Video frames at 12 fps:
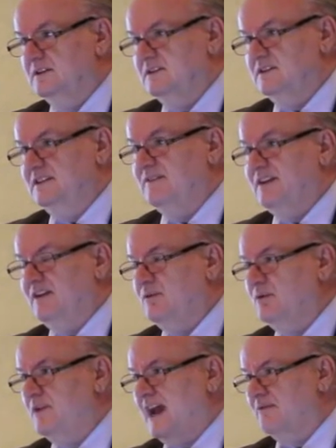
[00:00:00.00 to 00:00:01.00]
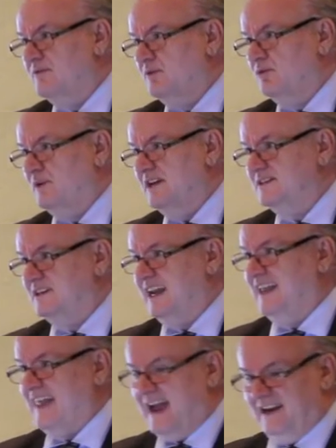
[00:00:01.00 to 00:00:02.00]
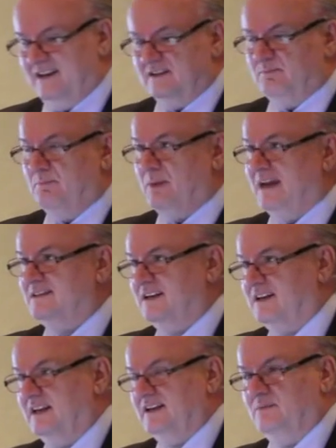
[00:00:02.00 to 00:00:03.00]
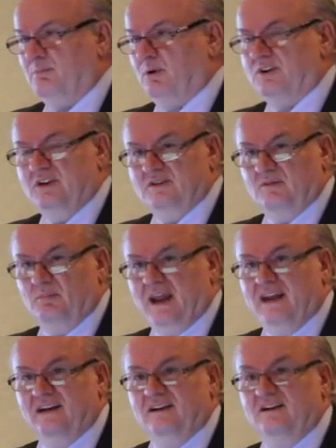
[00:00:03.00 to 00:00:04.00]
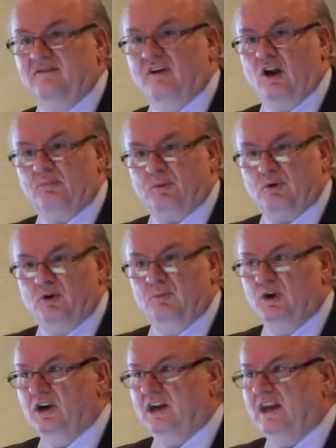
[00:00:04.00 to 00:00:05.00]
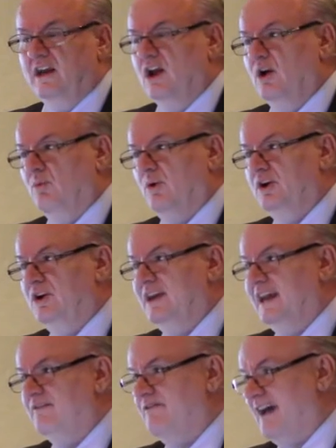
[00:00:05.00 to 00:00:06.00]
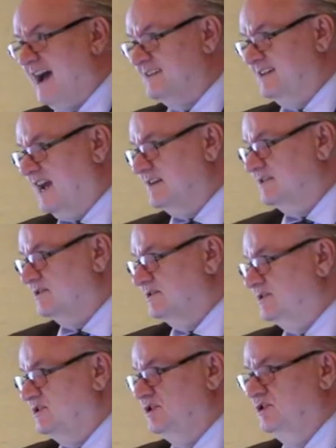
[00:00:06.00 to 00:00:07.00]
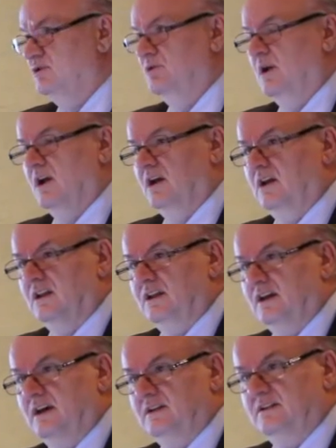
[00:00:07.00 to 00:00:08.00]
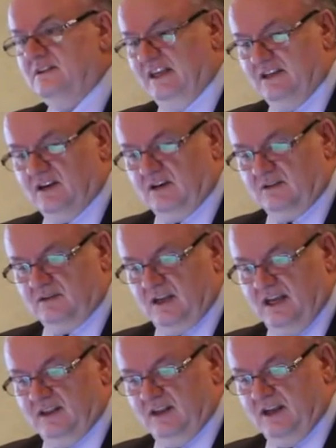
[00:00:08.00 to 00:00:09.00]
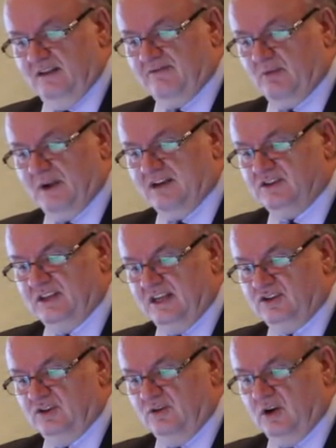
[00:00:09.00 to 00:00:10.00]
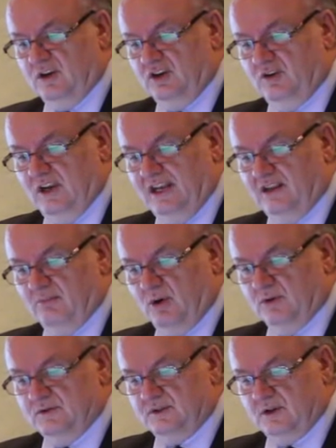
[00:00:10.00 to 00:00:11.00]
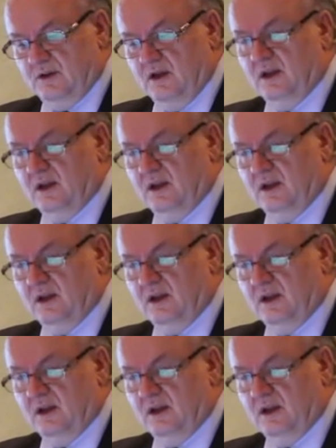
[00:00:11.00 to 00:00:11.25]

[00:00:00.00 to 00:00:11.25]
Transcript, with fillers: sifting through that risk, and that is basically to participate in the developer community where you can get fast answers to the details and the information that you need the most.